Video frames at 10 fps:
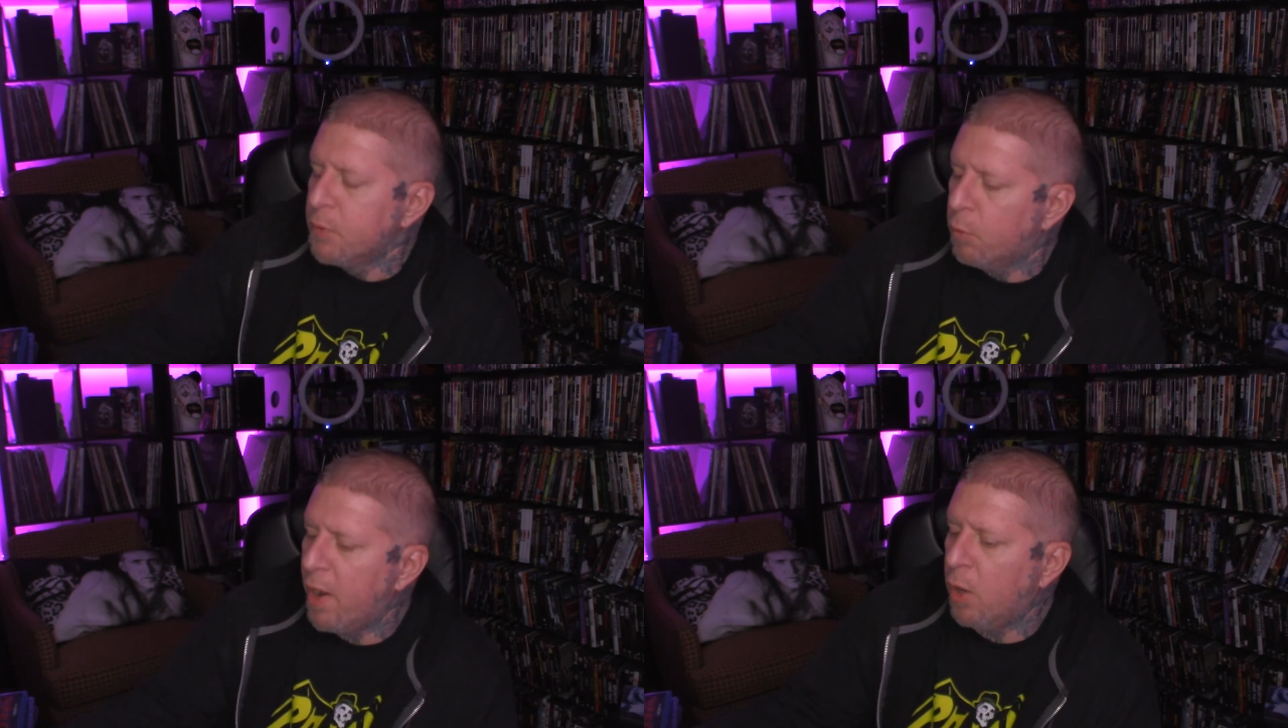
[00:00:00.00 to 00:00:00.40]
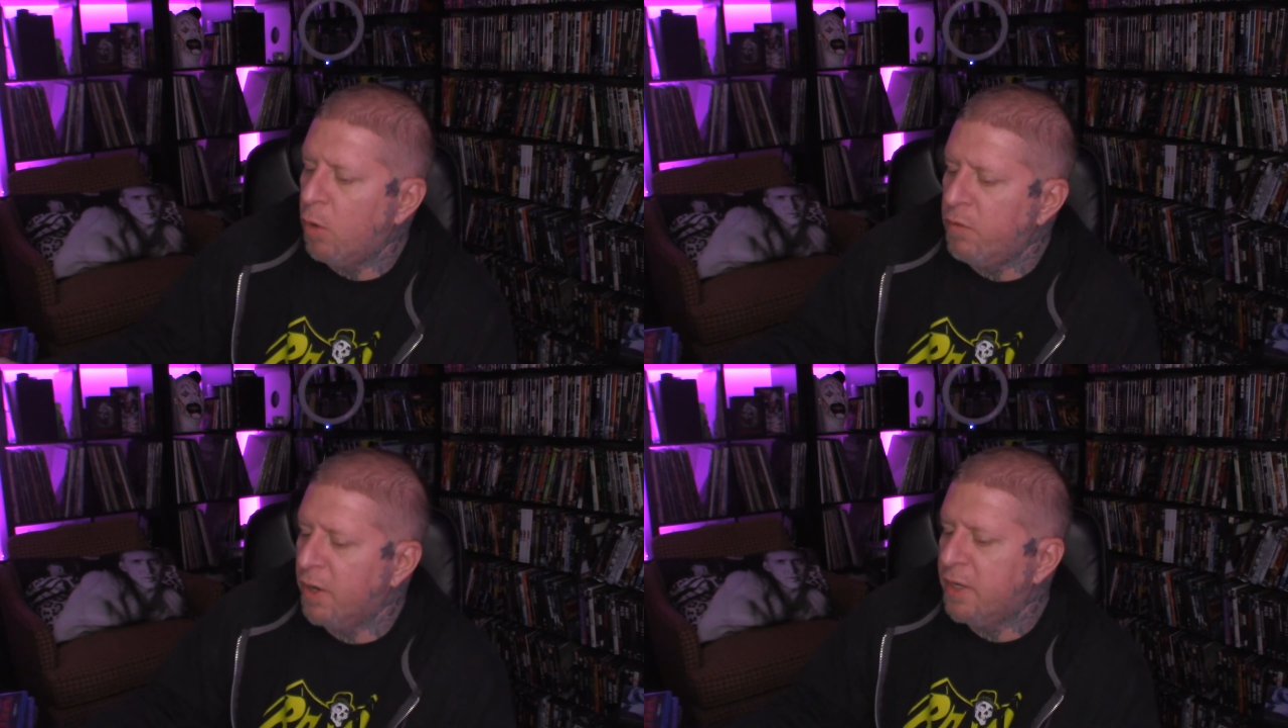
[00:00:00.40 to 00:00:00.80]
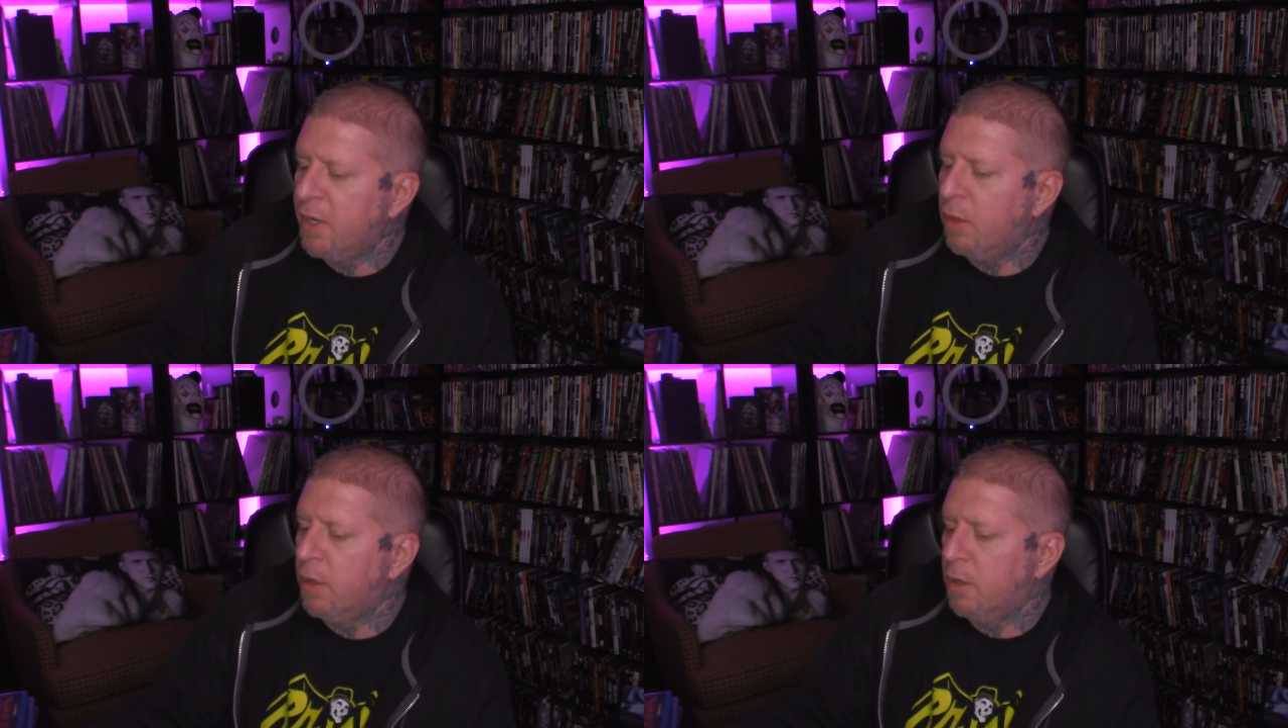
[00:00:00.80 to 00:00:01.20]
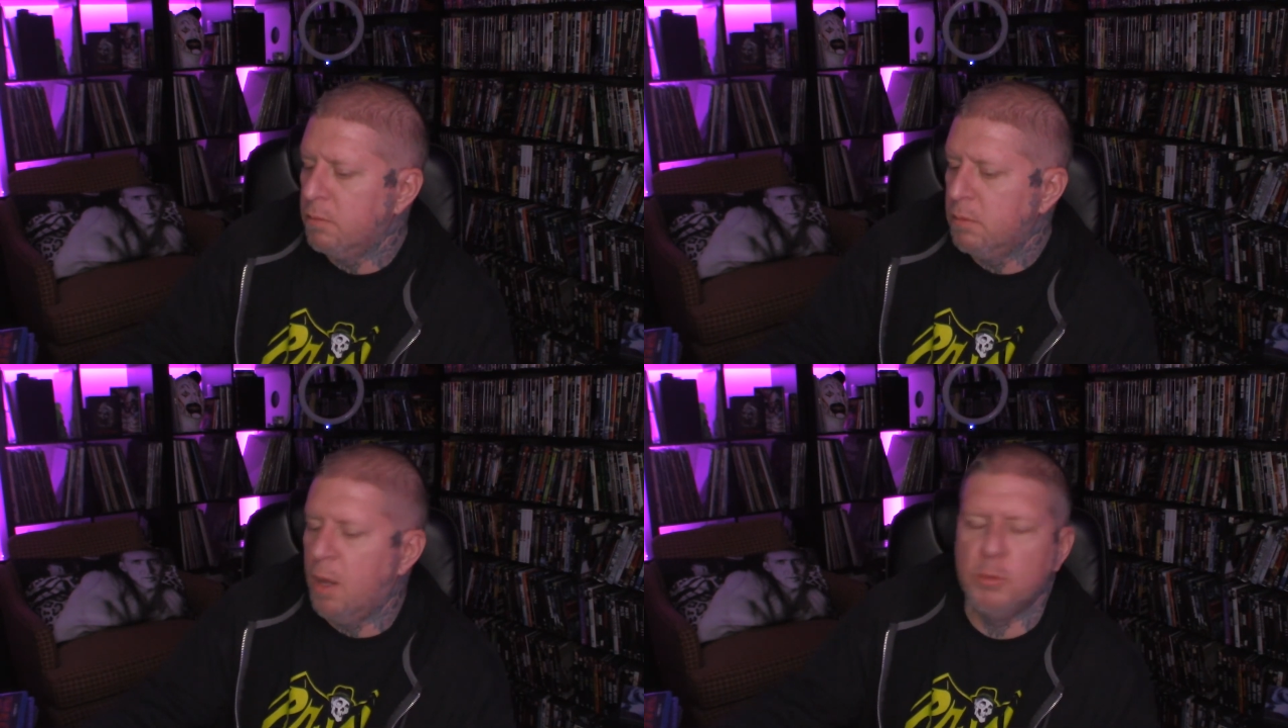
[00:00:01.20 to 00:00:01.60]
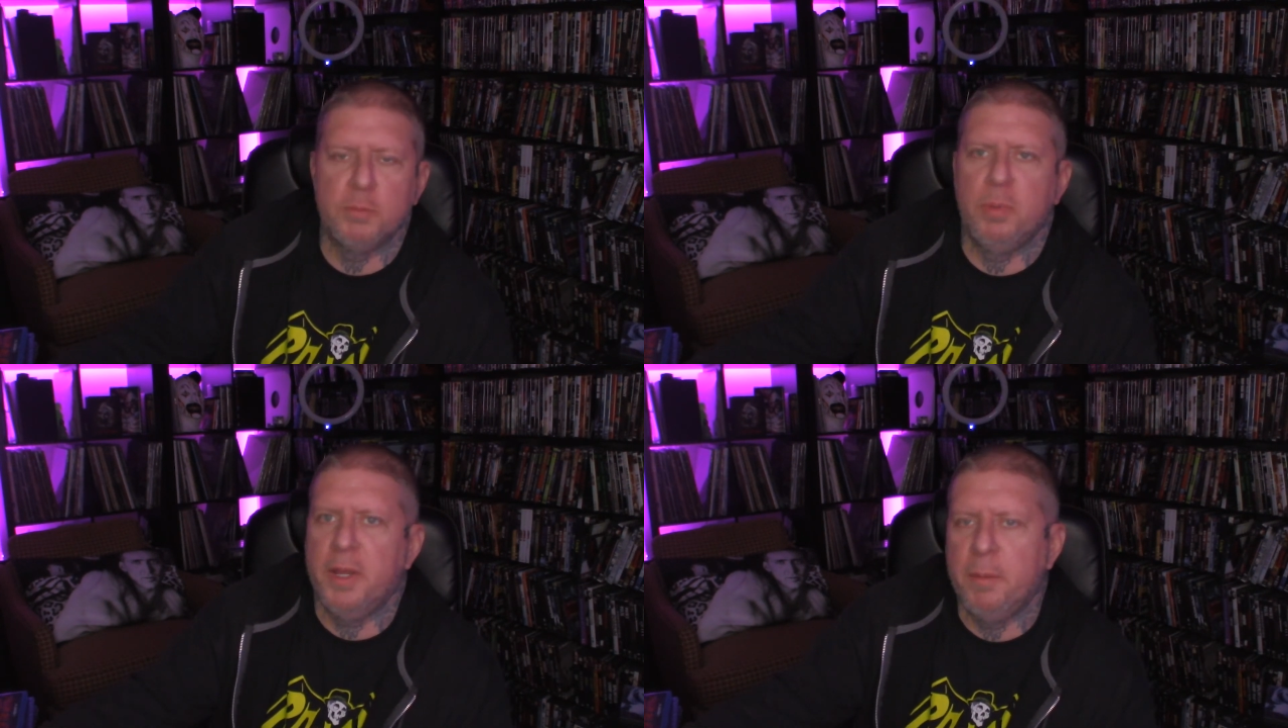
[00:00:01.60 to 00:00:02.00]
Randall over there killing it. No, I'm just
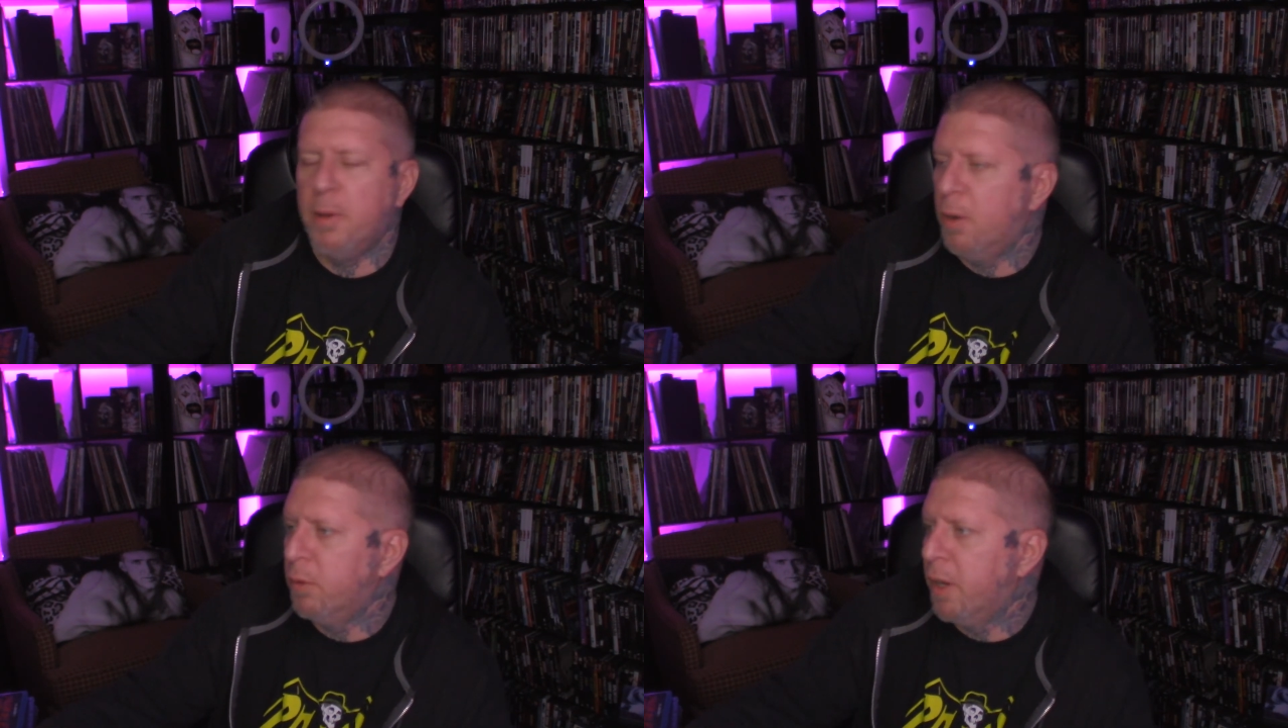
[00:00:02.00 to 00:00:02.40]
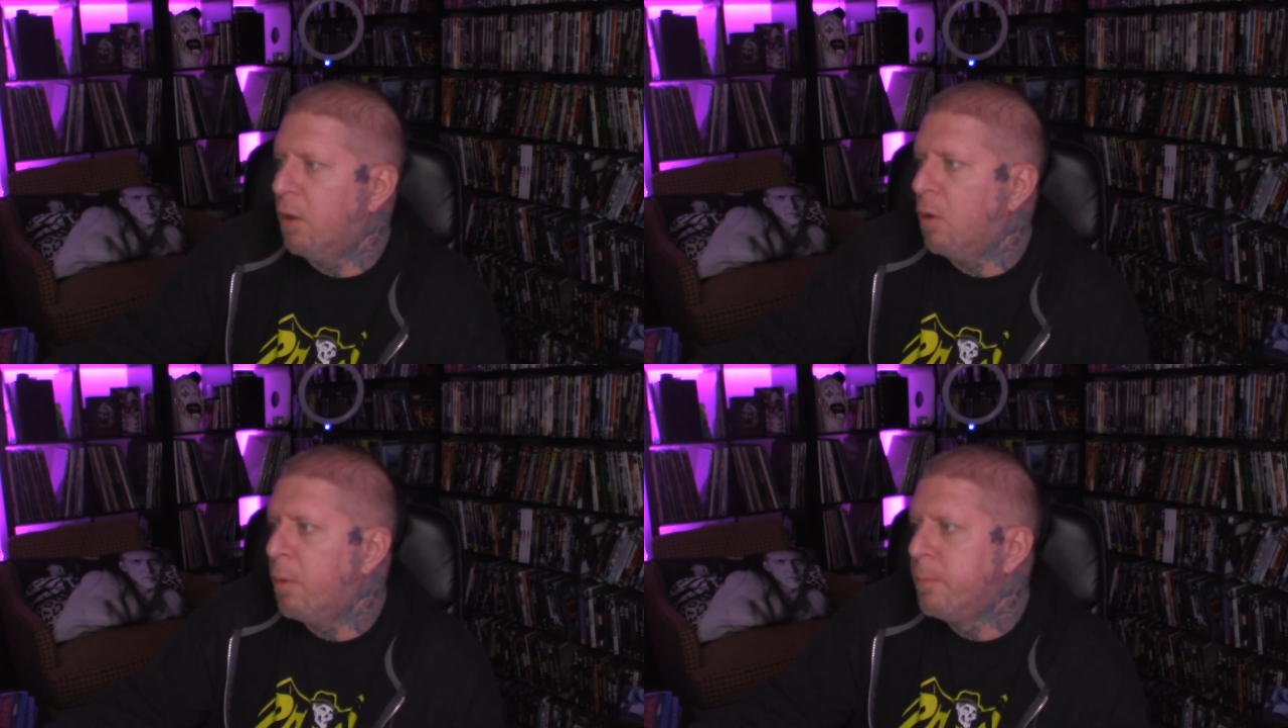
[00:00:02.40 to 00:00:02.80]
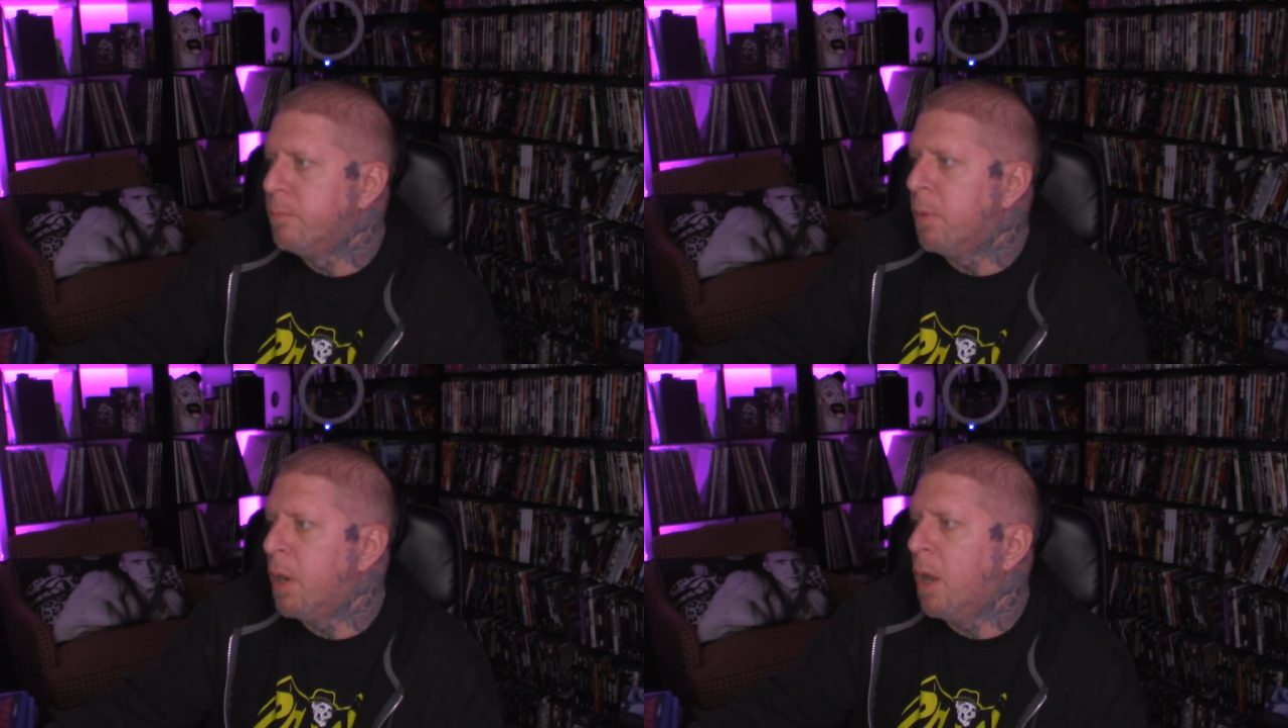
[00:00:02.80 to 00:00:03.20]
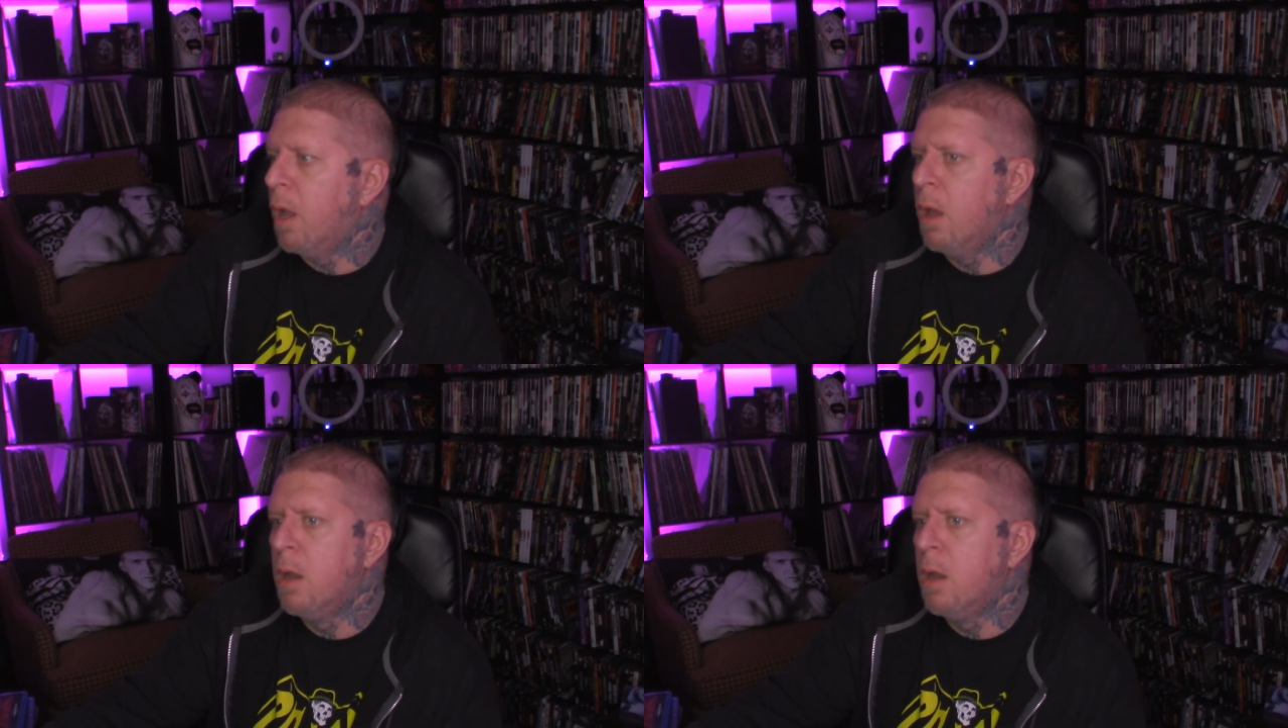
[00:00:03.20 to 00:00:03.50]
playing. They probably don't care at all. But uh,